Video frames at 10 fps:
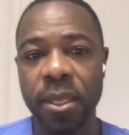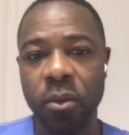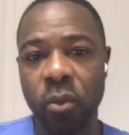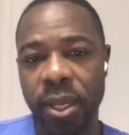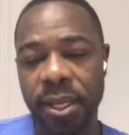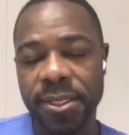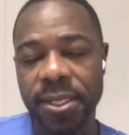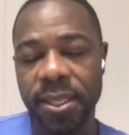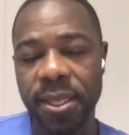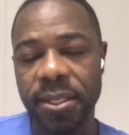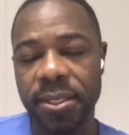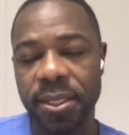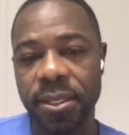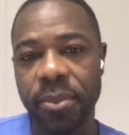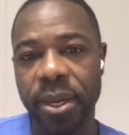We had seen that
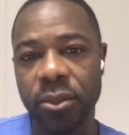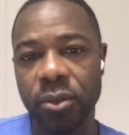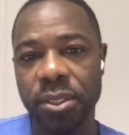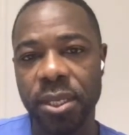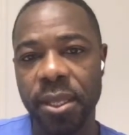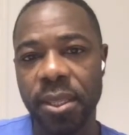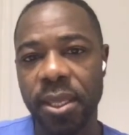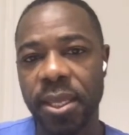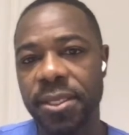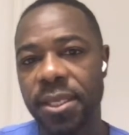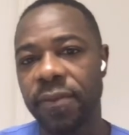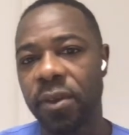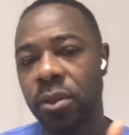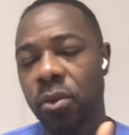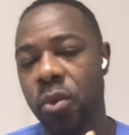in the mitral side. It's
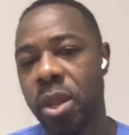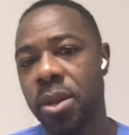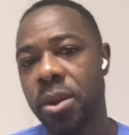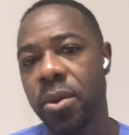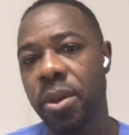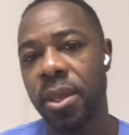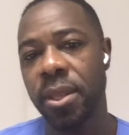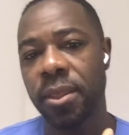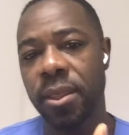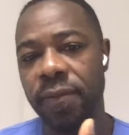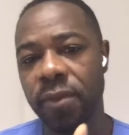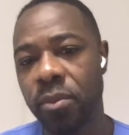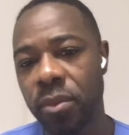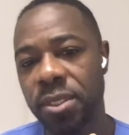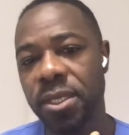even greater and
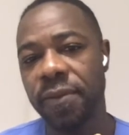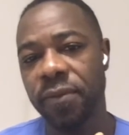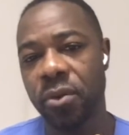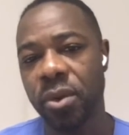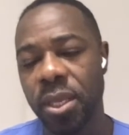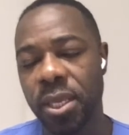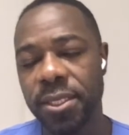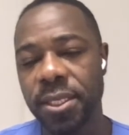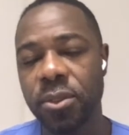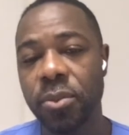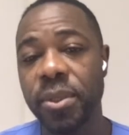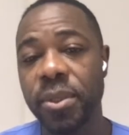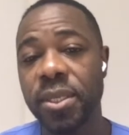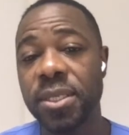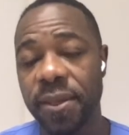even safer. It seems to be
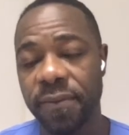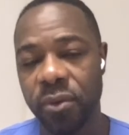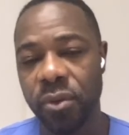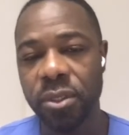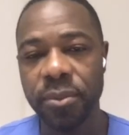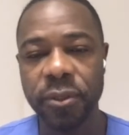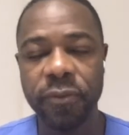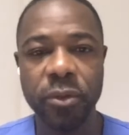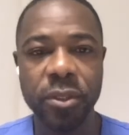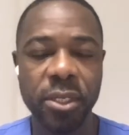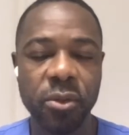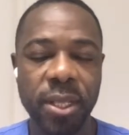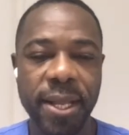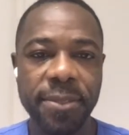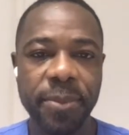safer in terms of procedural
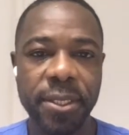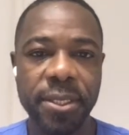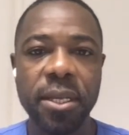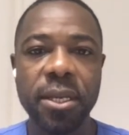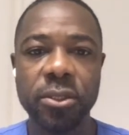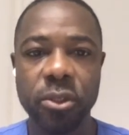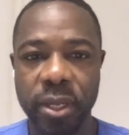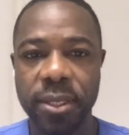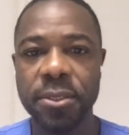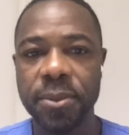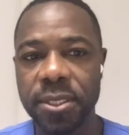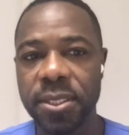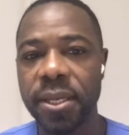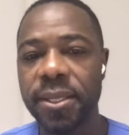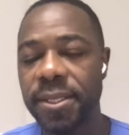aspects on the tricuspid
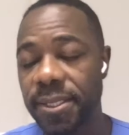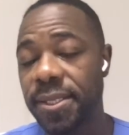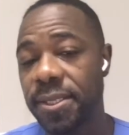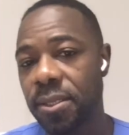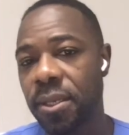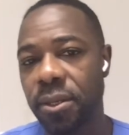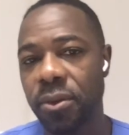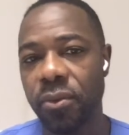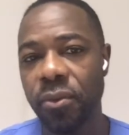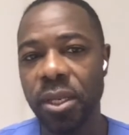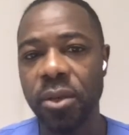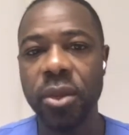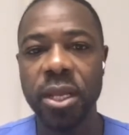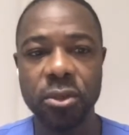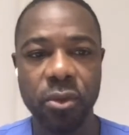side, and this is really
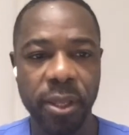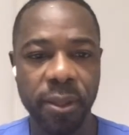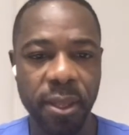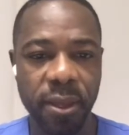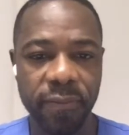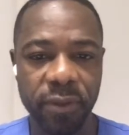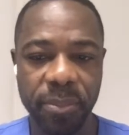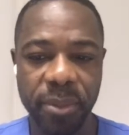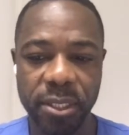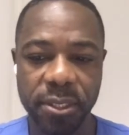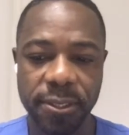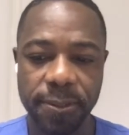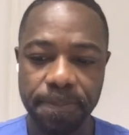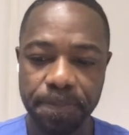reassuring for the patients.